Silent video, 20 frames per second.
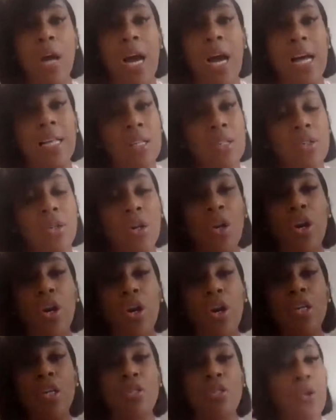you guys need to
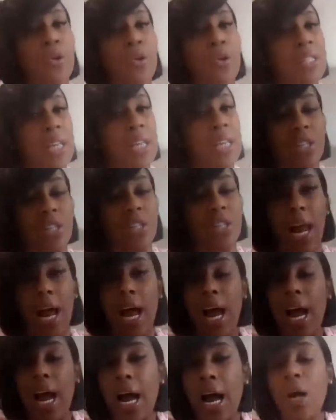learn so you could take
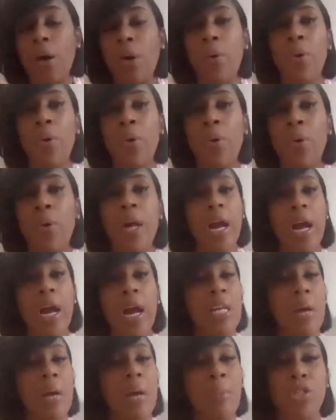Jala out.
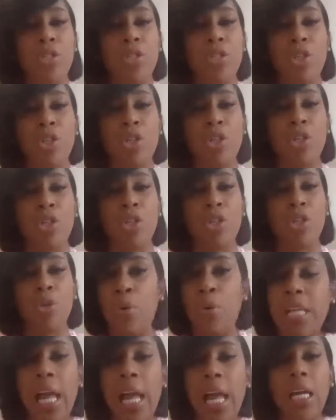Every time I used to bring
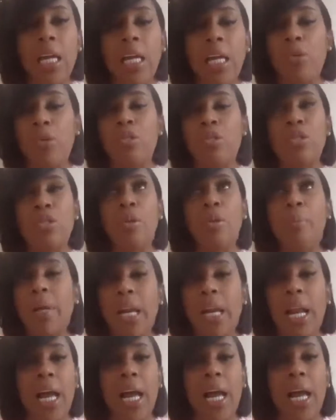more steak, he
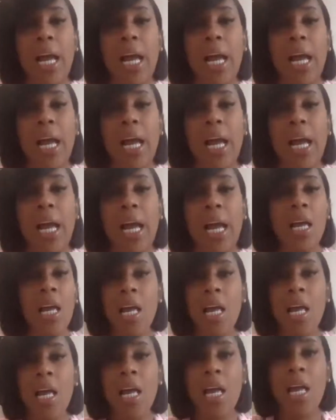used to be like,
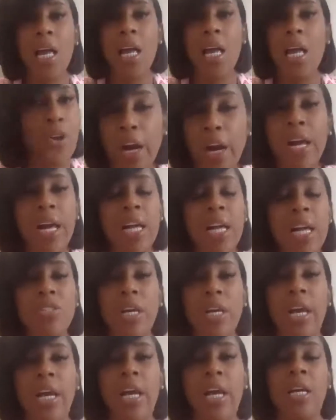oh, you're gonna get
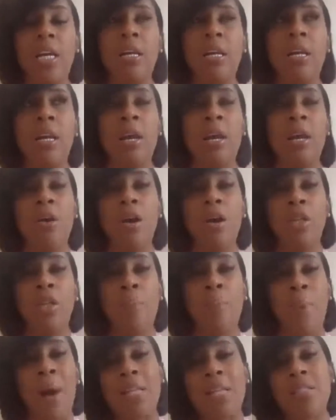rich. And
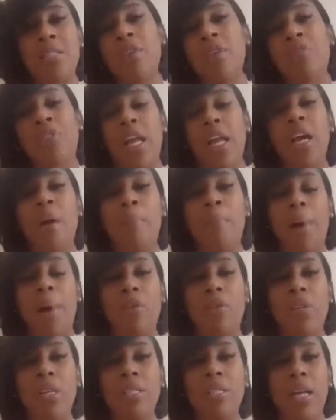the positive
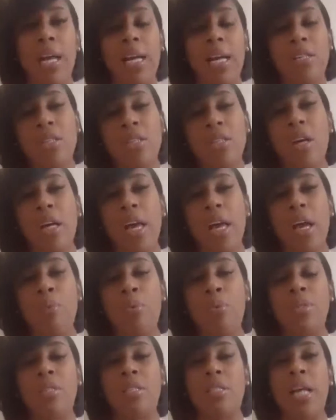thing about this that I
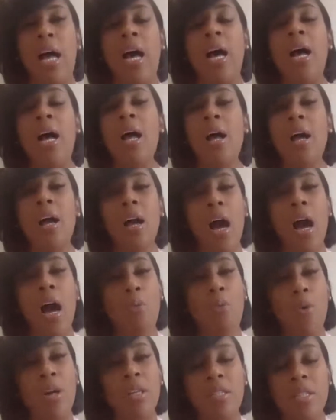took it was that
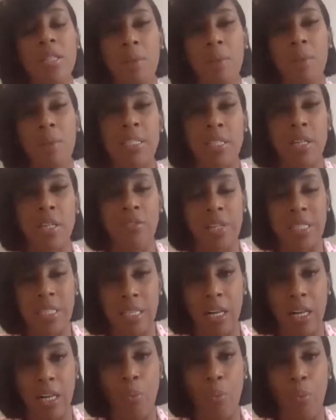God works in a
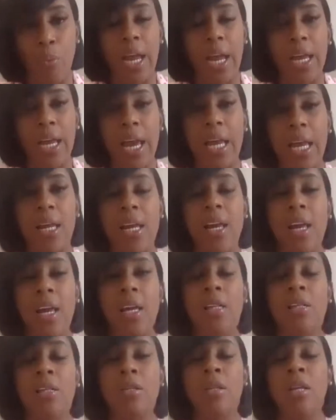mysteriously way.
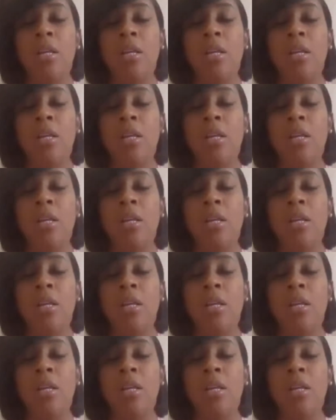And